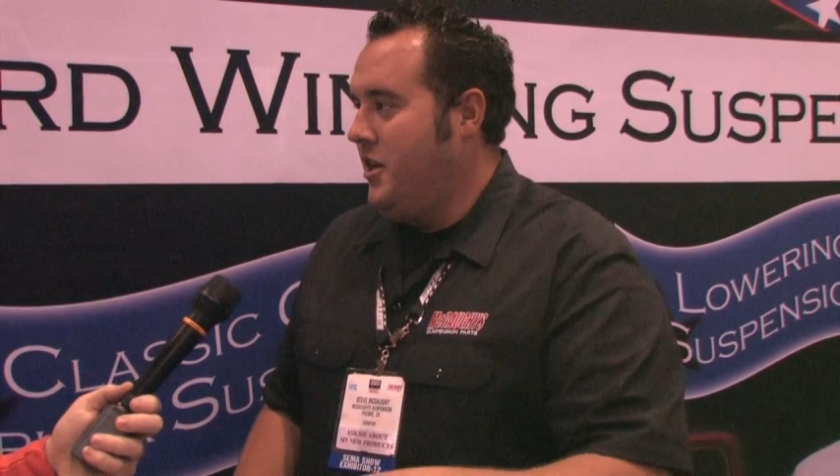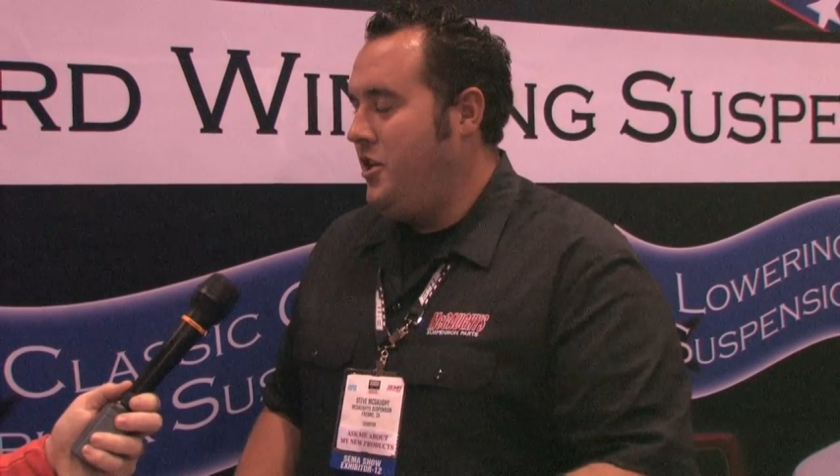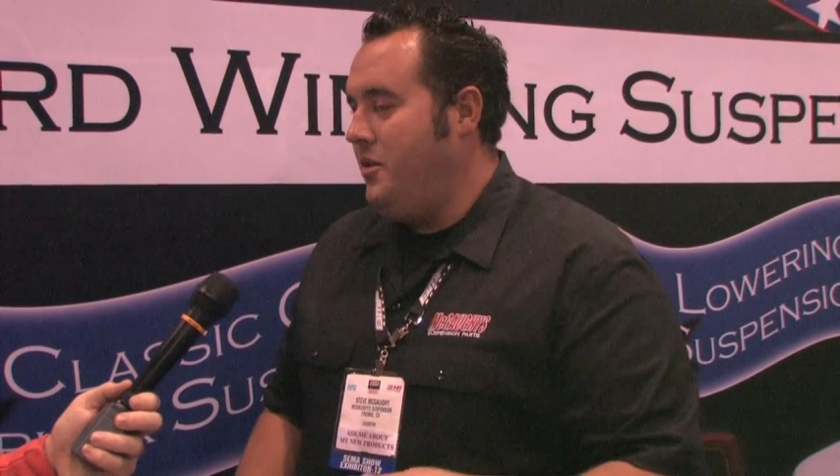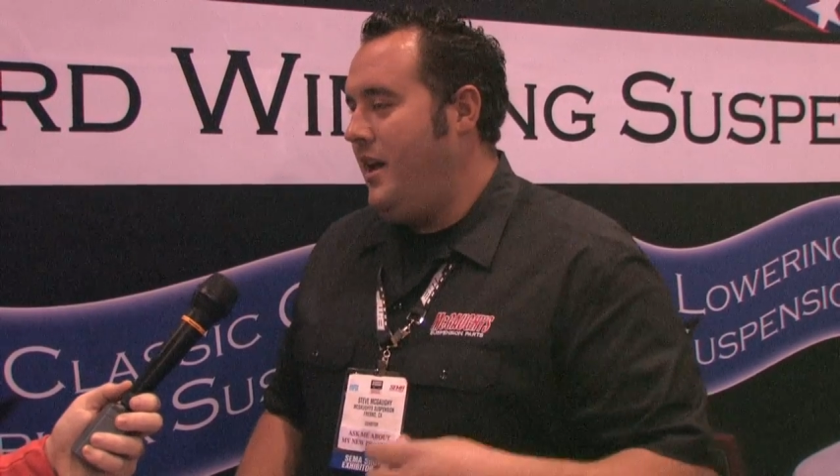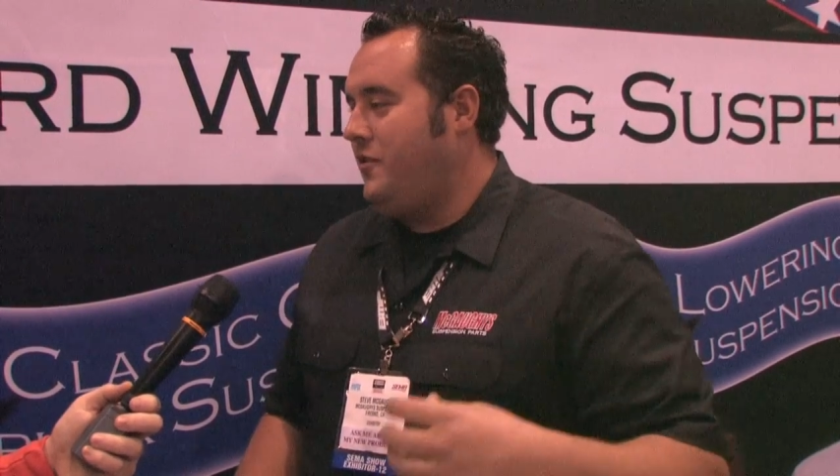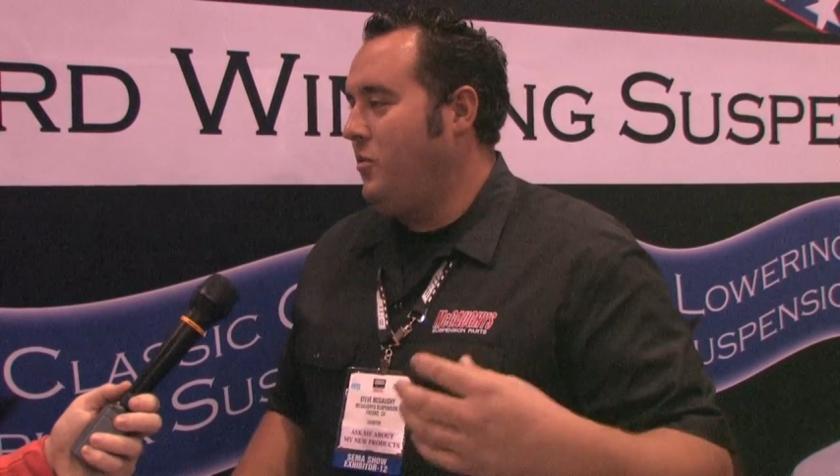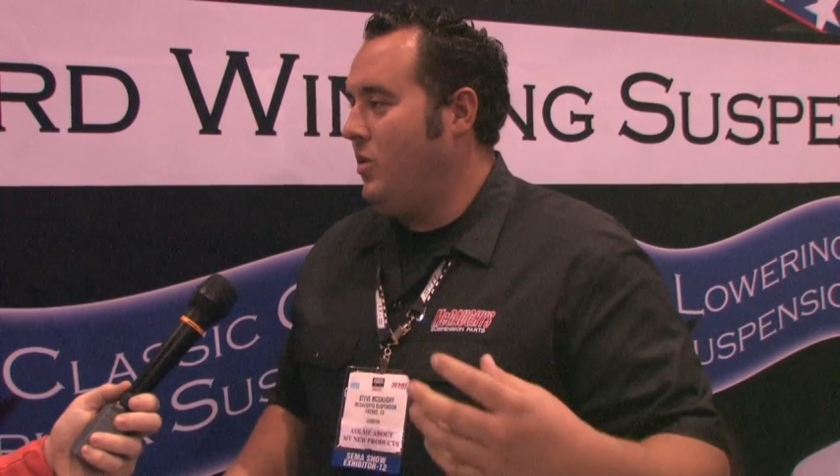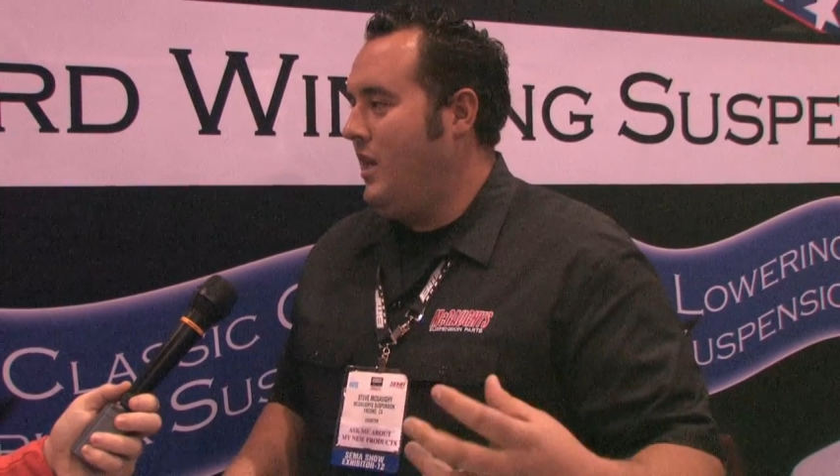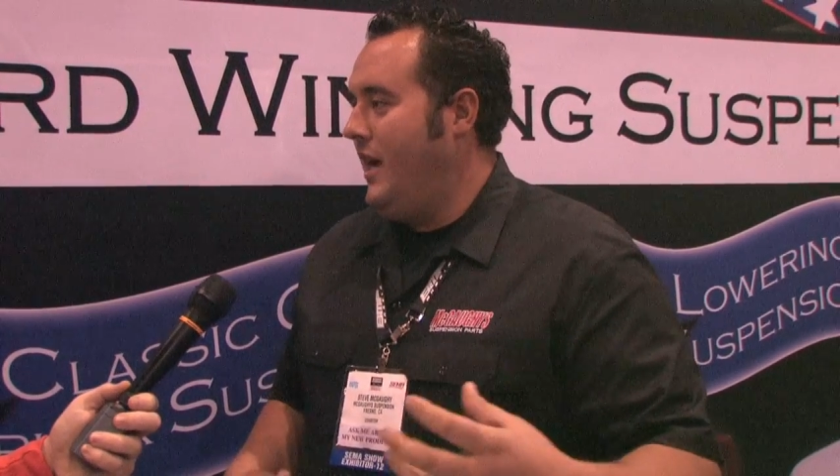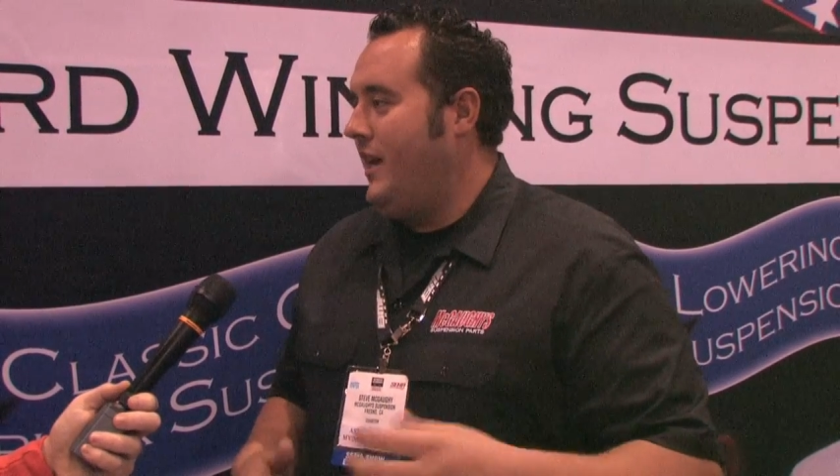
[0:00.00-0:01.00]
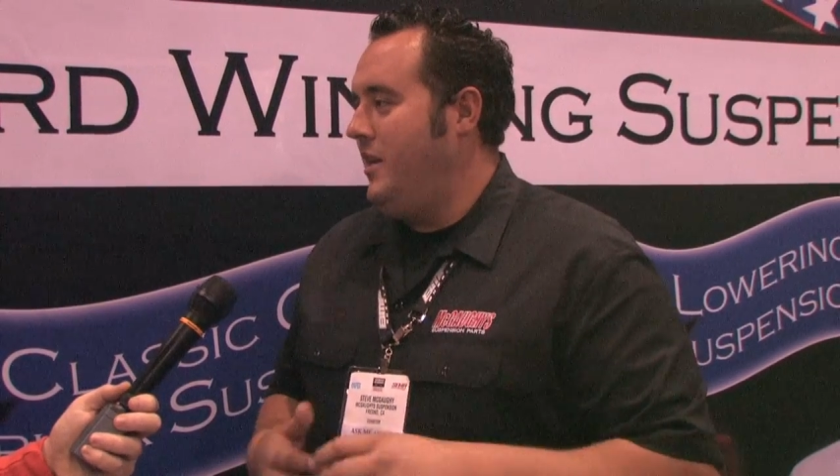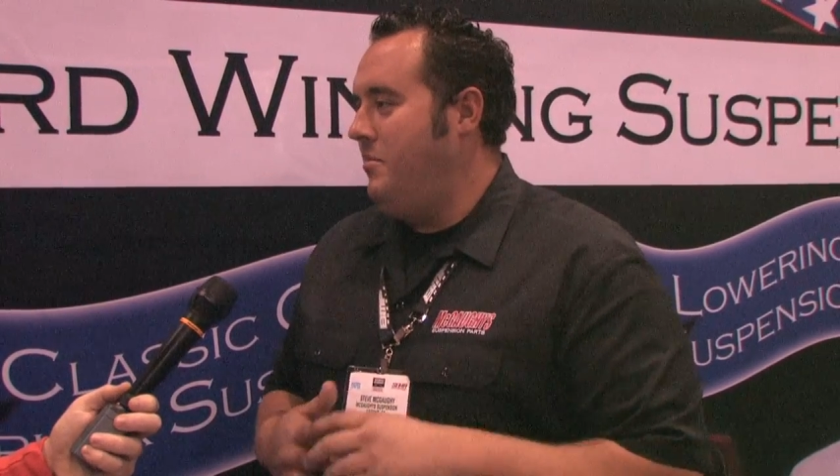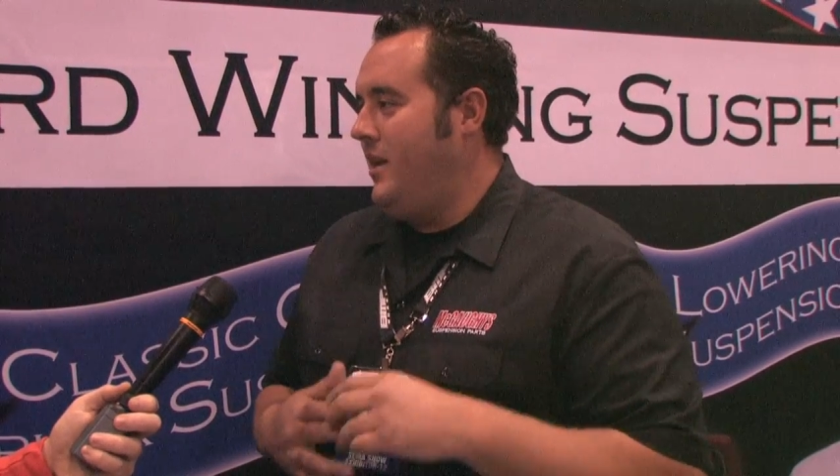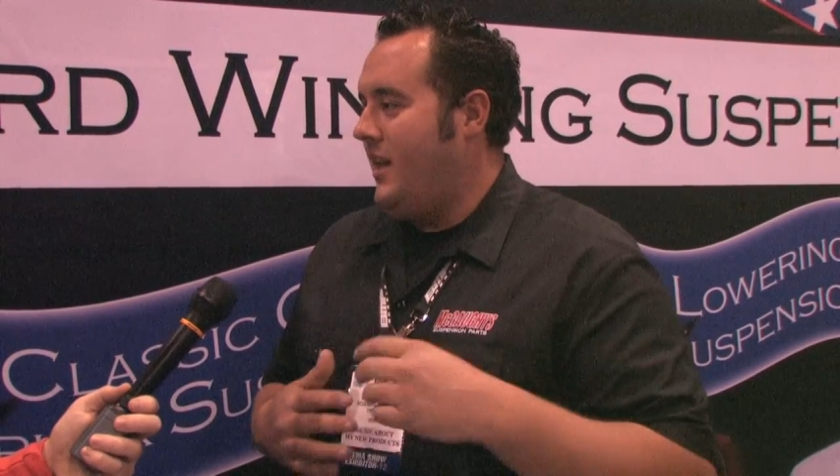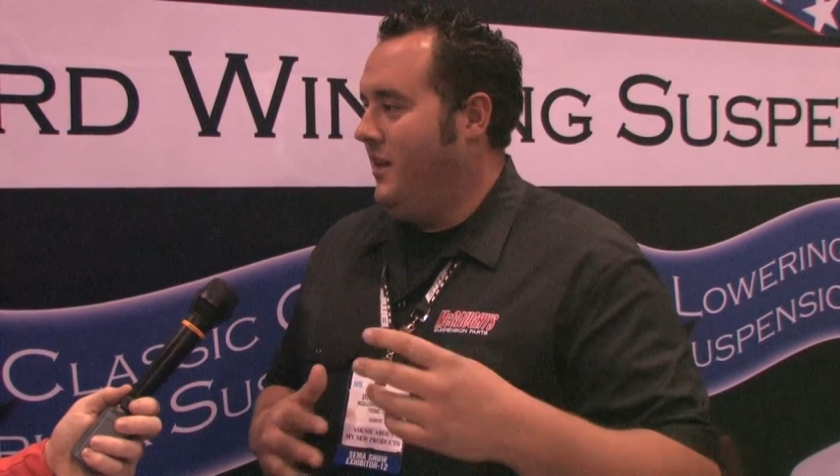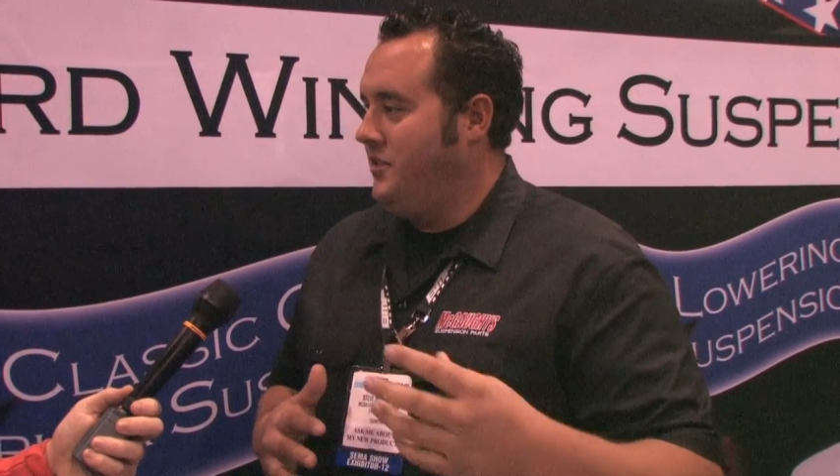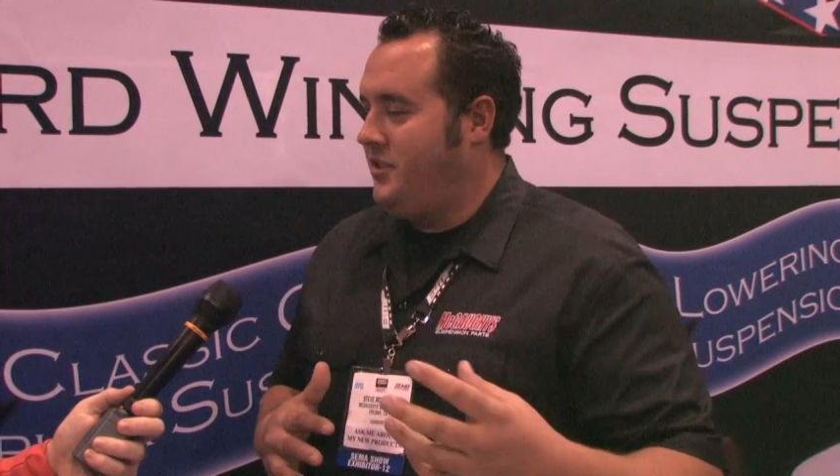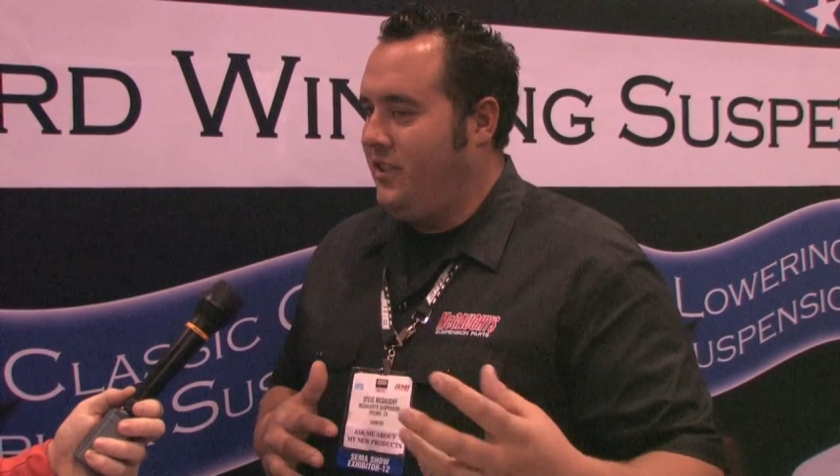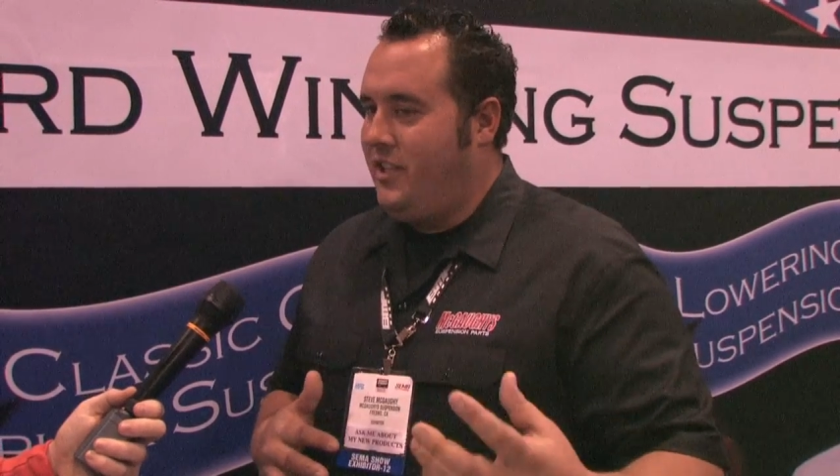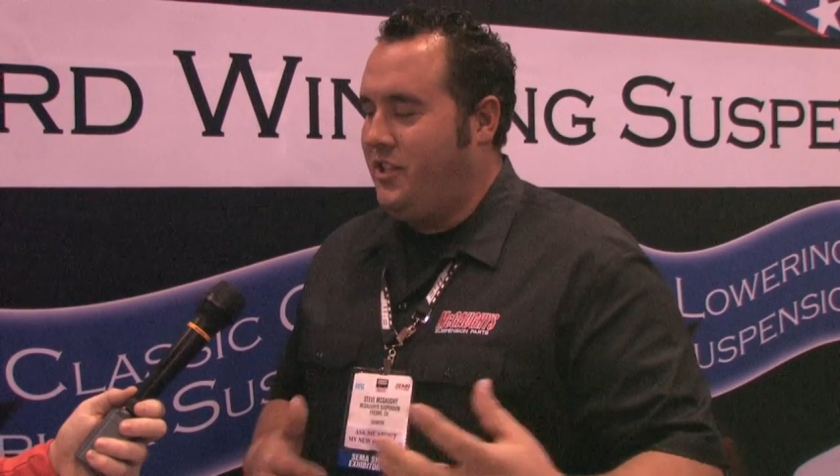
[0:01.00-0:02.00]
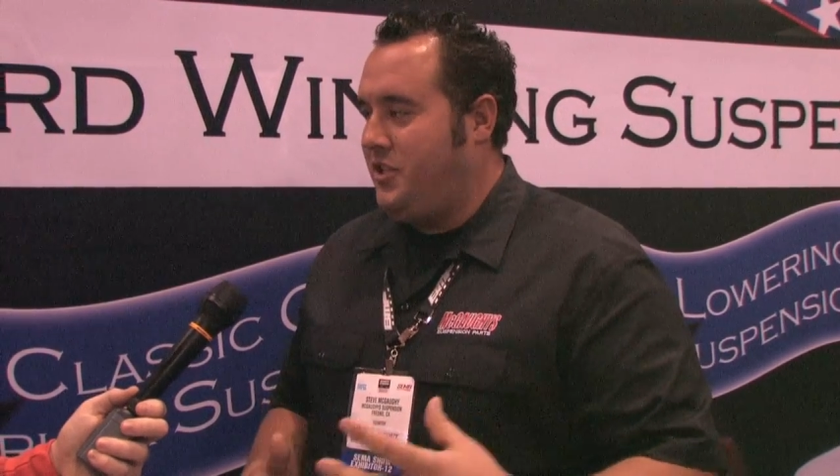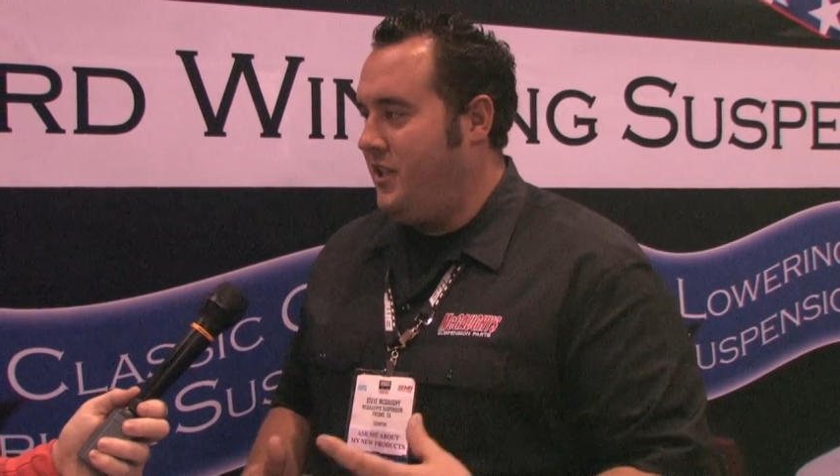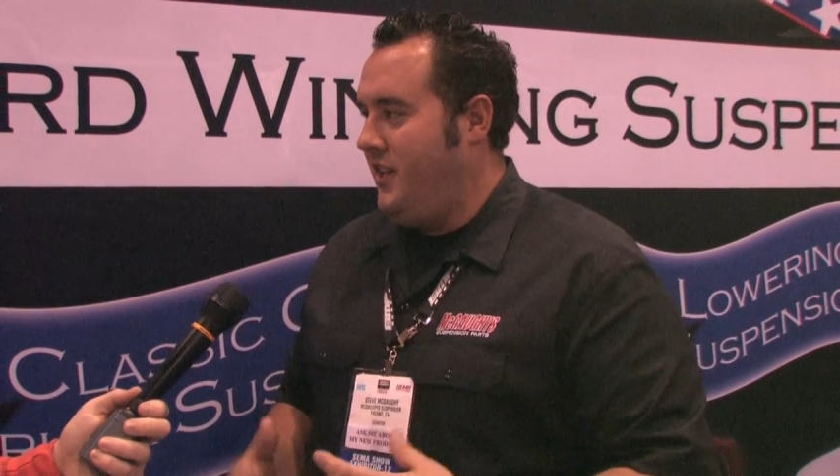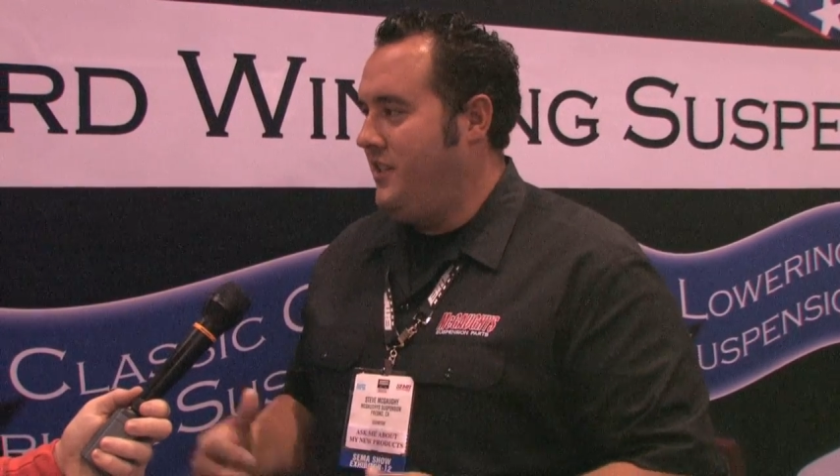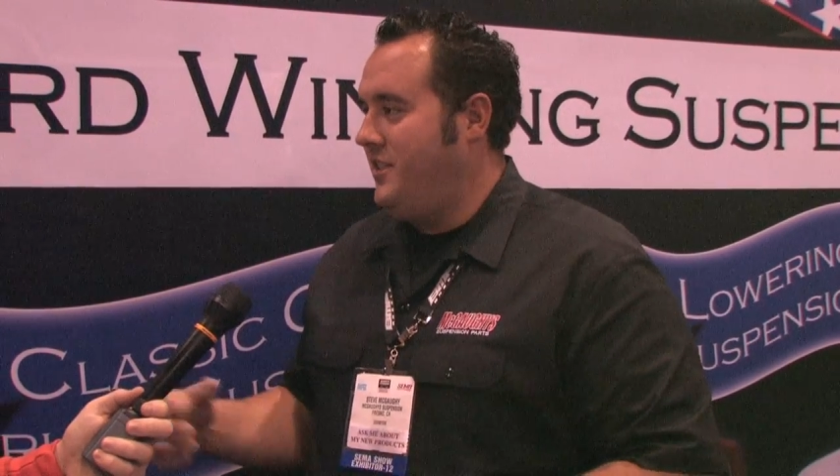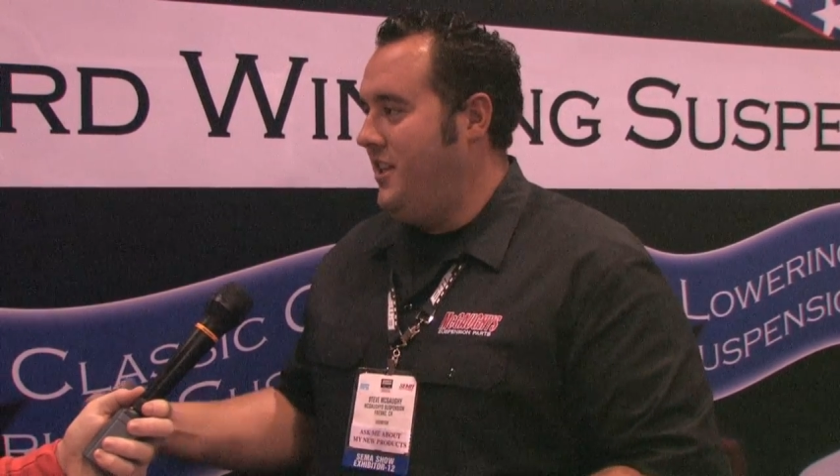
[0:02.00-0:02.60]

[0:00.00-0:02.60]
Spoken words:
You don't have to rely on anybody else to get you this,